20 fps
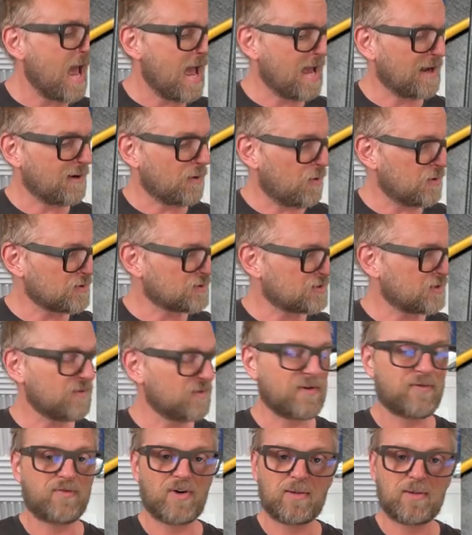and also
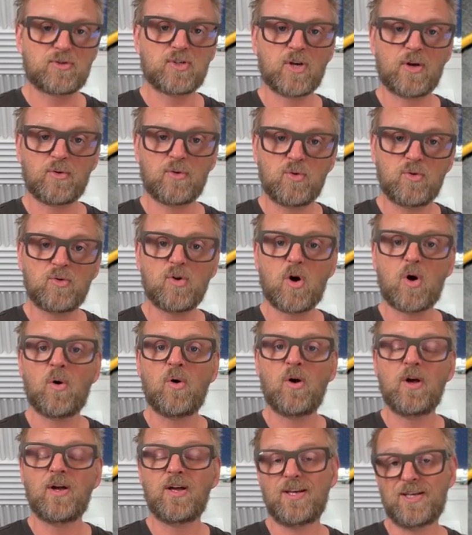the Frame Shot
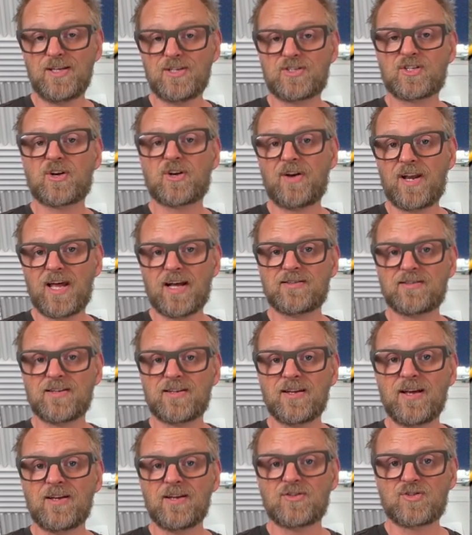Uno is
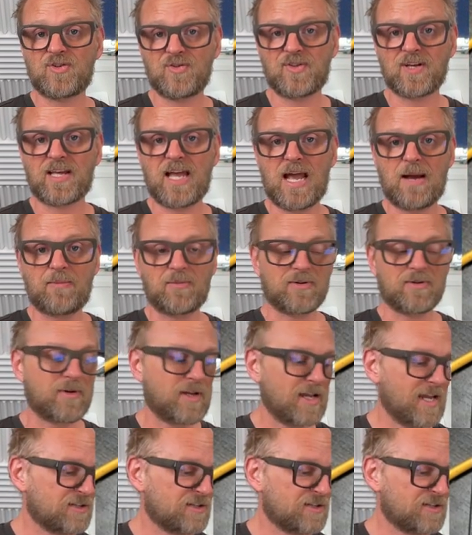connected to the camera.